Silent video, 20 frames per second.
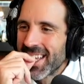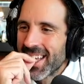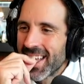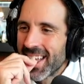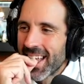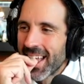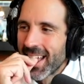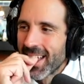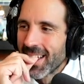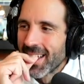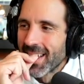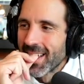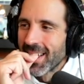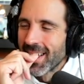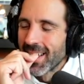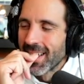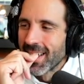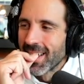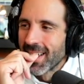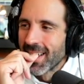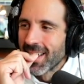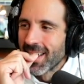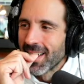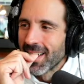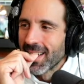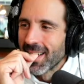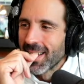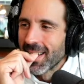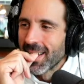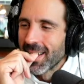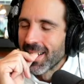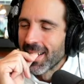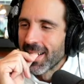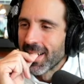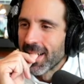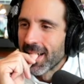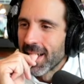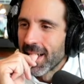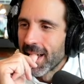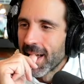
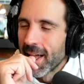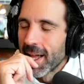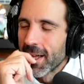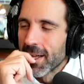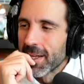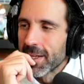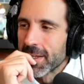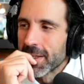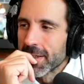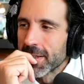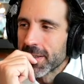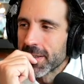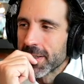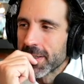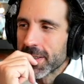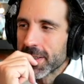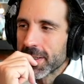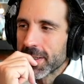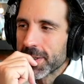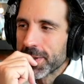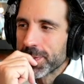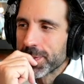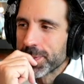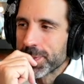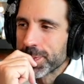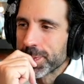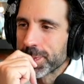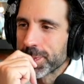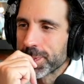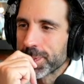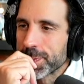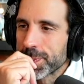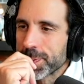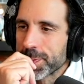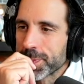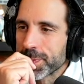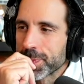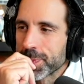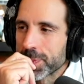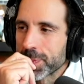
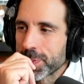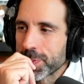No words are spoken by the person on screen.